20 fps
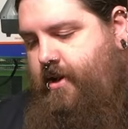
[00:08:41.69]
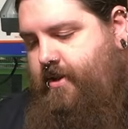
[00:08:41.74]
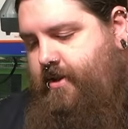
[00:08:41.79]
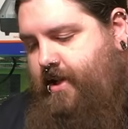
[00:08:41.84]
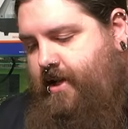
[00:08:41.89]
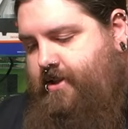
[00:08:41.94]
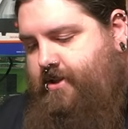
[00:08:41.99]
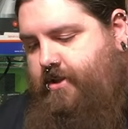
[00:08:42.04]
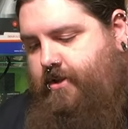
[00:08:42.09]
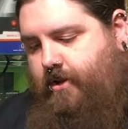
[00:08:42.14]

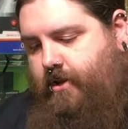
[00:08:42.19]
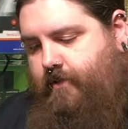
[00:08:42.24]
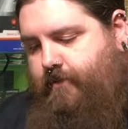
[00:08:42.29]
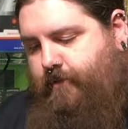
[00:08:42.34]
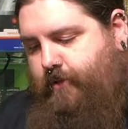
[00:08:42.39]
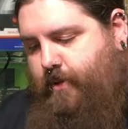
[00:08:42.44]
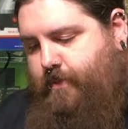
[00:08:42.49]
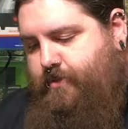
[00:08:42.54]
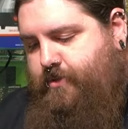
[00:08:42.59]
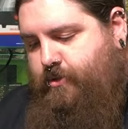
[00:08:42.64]
That's good
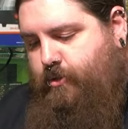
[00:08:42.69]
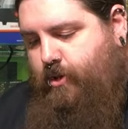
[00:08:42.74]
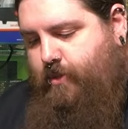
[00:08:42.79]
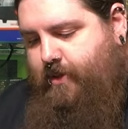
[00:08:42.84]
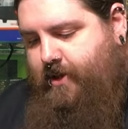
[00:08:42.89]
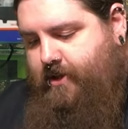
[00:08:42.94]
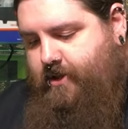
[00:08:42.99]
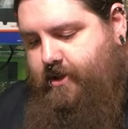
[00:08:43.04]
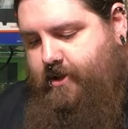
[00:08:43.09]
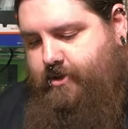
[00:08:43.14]
for
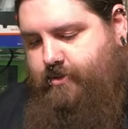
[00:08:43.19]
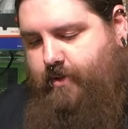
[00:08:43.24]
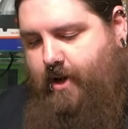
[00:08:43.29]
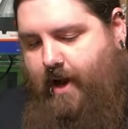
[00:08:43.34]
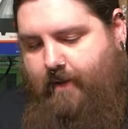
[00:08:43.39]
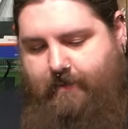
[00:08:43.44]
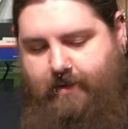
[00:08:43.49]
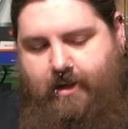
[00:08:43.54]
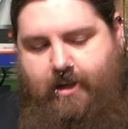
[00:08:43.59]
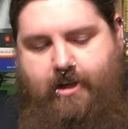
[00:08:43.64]
absorbing the
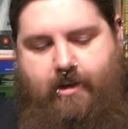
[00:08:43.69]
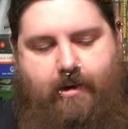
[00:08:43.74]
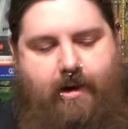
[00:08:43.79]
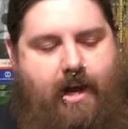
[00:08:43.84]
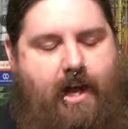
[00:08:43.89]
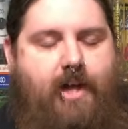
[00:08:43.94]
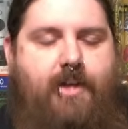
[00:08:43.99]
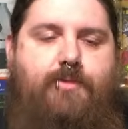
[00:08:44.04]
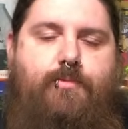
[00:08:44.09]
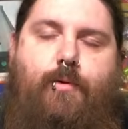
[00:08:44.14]
traffic in your
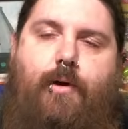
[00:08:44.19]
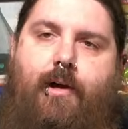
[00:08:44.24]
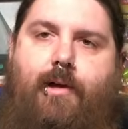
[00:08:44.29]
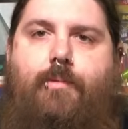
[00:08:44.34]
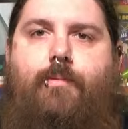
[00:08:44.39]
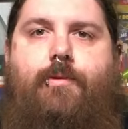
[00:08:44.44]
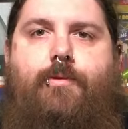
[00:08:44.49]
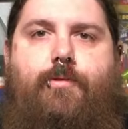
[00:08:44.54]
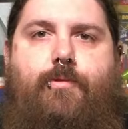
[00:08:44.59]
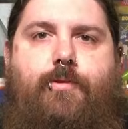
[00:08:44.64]
house,
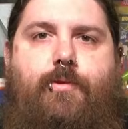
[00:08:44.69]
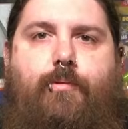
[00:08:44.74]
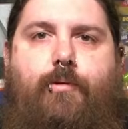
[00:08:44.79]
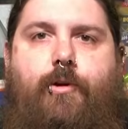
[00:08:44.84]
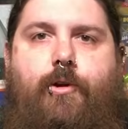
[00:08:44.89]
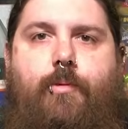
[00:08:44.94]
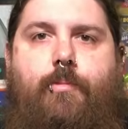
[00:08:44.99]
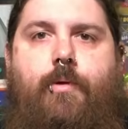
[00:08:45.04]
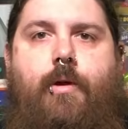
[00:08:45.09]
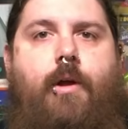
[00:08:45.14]
walking in through the
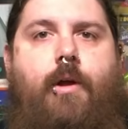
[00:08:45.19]
room,